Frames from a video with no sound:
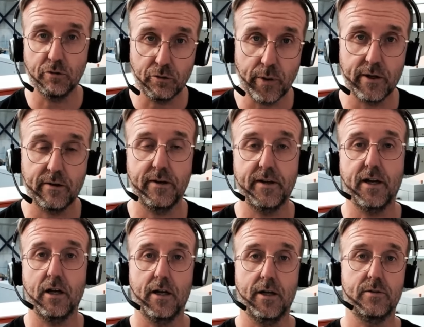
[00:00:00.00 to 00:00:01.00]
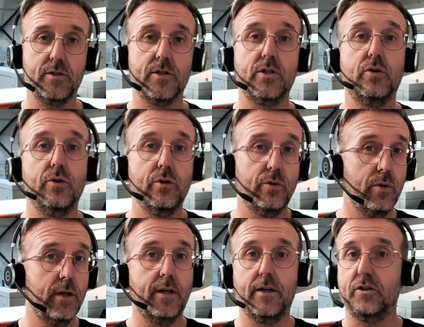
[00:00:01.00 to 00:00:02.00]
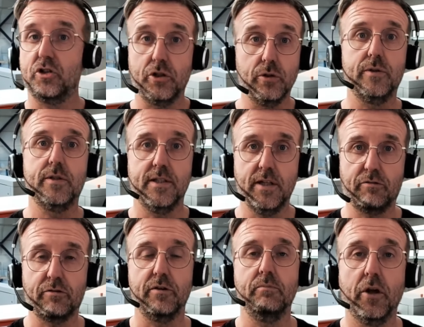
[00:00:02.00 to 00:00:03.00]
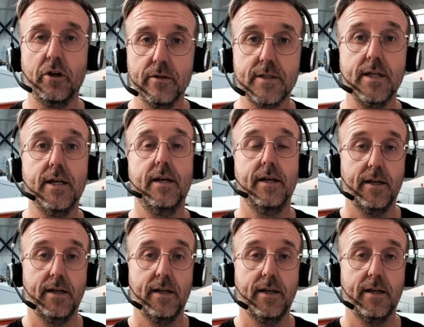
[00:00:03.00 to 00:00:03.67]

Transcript: software that allows us to choose different models,